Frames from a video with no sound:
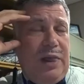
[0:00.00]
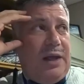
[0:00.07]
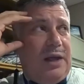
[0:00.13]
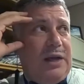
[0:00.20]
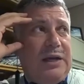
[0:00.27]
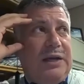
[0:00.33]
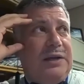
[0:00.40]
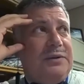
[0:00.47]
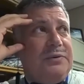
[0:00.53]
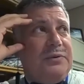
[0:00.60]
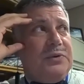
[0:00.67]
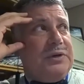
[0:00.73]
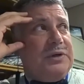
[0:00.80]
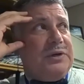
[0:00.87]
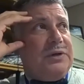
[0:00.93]
uh,
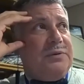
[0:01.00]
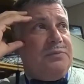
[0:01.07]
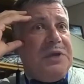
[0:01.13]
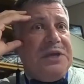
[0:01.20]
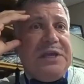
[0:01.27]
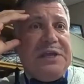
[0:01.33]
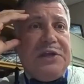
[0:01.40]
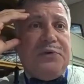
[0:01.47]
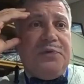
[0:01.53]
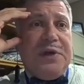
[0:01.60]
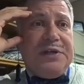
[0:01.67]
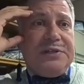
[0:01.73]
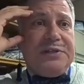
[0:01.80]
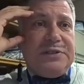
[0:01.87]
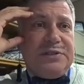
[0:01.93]
uh making
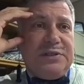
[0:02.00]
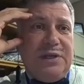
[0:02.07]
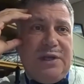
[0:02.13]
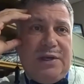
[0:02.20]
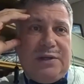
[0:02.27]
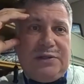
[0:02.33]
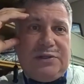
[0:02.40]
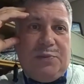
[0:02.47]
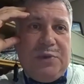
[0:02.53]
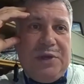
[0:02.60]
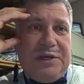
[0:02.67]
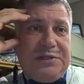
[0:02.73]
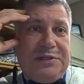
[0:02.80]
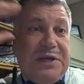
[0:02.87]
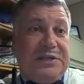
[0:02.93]
interfaces to
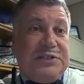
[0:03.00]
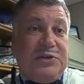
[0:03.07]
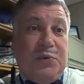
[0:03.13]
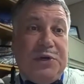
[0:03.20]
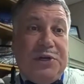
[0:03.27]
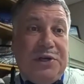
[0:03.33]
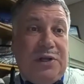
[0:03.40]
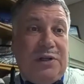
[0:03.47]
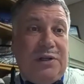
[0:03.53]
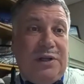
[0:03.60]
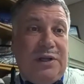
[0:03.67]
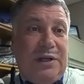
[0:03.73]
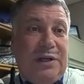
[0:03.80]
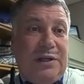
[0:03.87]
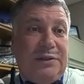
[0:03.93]
make daisy wheel
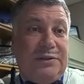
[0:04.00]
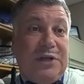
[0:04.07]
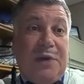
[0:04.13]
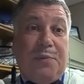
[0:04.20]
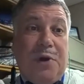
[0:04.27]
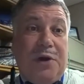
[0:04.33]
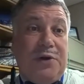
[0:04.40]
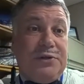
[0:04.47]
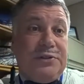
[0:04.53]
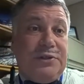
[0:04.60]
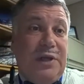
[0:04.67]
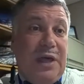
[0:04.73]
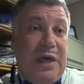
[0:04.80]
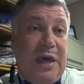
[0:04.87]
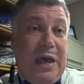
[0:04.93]
uh, typewriters
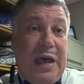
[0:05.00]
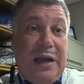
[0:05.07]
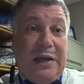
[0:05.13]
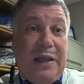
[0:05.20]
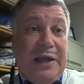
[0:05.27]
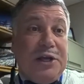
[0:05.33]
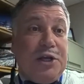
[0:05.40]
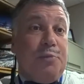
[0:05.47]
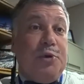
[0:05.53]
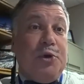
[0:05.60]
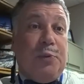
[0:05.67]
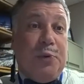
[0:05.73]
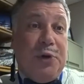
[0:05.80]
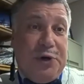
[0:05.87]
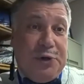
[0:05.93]
act like
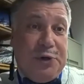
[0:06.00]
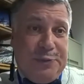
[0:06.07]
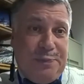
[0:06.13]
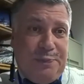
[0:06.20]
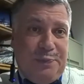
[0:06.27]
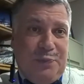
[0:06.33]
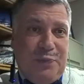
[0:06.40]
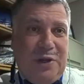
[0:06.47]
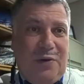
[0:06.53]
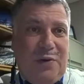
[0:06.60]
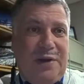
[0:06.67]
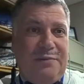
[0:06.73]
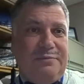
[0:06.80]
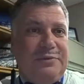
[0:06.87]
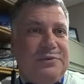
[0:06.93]
computer printers. All
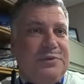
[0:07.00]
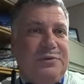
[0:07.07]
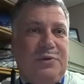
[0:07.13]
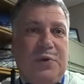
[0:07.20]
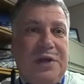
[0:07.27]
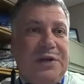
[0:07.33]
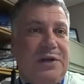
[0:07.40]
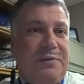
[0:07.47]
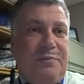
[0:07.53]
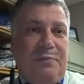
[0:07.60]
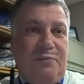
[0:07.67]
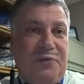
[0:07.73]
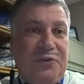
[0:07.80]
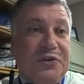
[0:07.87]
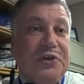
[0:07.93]
right. So he created a
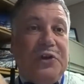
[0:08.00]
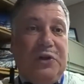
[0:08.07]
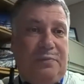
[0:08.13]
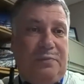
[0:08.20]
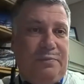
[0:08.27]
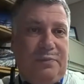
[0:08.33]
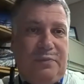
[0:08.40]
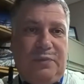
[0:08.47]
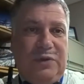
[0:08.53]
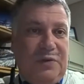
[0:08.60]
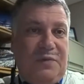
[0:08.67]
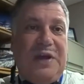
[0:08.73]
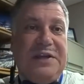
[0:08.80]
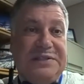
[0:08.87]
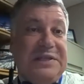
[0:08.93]
physical
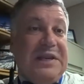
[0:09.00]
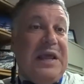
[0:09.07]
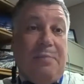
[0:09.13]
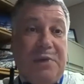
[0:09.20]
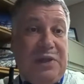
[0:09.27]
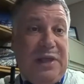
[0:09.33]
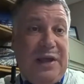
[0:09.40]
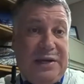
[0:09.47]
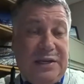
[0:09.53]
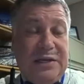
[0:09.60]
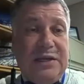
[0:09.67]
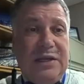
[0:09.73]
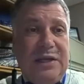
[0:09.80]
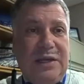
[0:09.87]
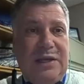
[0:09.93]
device that
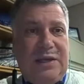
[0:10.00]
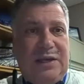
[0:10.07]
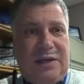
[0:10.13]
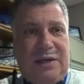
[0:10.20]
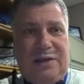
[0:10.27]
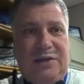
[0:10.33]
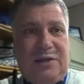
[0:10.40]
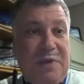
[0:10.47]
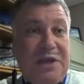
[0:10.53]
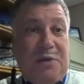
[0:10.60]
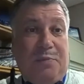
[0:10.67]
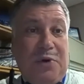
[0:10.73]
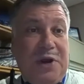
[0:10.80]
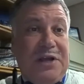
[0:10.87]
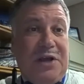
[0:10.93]
emulated uh, the make
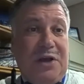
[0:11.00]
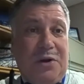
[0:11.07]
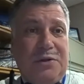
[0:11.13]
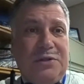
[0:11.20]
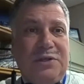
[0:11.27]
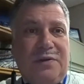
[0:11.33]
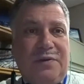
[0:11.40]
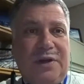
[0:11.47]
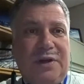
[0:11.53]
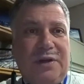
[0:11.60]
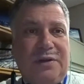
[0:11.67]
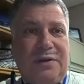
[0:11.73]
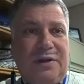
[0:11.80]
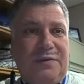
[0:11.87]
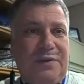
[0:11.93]
and break codes of, a, uh,
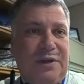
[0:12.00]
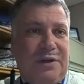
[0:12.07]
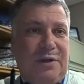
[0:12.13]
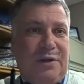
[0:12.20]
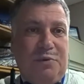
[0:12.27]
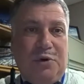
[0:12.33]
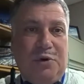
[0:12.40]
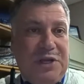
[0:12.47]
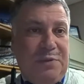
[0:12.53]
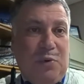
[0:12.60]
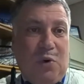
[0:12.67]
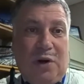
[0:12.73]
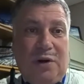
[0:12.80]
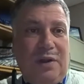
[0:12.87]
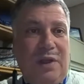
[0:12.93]
of the computer
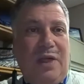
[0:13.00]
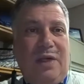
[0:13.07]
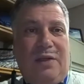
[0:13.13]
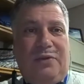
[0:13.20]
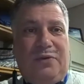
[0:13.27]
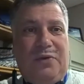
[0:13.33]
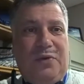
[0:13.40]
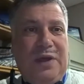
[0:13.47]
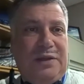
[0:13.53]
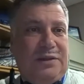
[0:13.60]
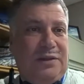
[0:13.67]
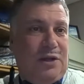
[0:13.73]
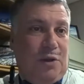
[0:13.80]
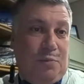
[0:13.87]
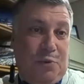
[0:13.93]
keyboard so that
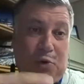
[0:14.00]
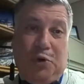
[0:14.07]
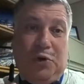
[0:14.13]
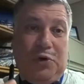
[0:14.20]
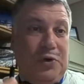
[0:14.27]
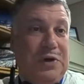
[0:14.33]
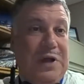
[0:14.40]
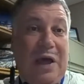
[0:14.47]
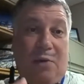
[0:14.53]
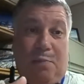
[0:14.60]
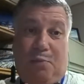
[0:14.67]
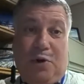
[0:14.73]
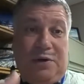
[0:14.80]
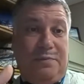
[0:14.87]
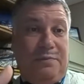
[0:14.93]
the computer could
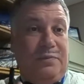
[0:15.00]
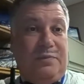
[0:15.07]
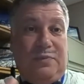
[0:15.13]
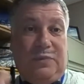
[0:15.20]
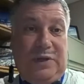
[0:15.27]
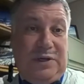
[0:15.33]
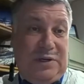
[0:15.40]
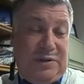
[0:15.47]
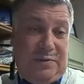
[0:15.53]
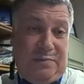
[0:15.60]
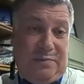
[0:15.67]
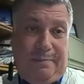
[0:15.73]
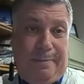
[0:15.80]
output uh,